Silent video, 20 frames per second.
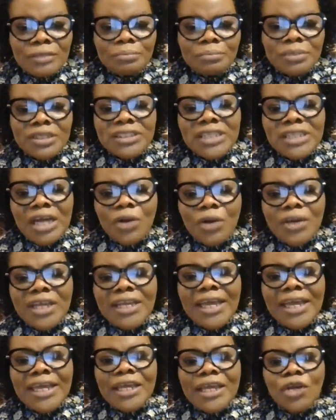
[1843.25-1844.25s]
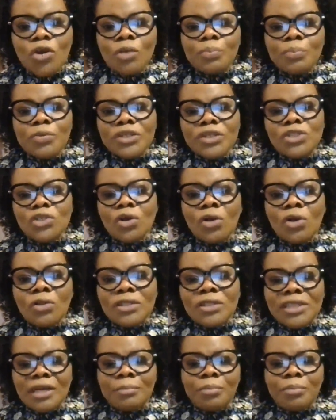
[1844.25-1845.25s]
please, how can I incorporate
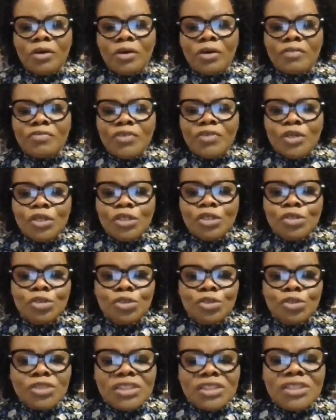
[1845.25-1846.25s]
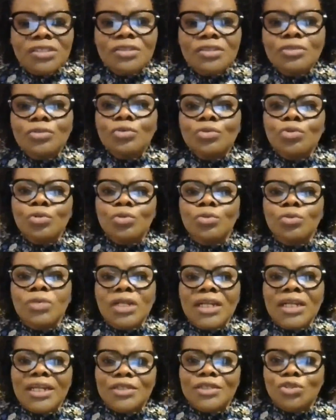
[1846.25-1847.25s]
all the above using Google
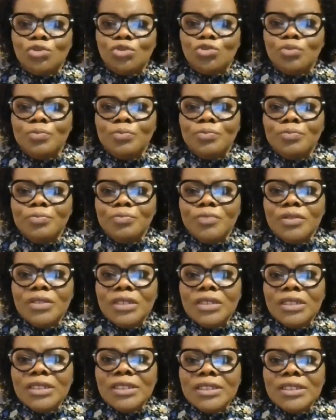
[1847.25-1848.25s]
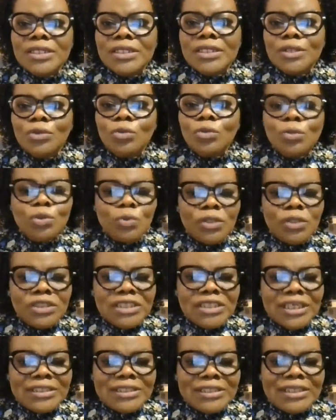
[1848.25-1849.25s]
Classroom? Who would want
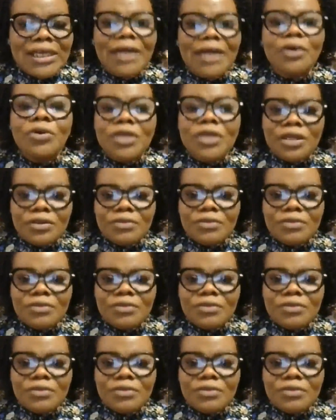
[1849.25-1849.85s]
to answer that? Okay.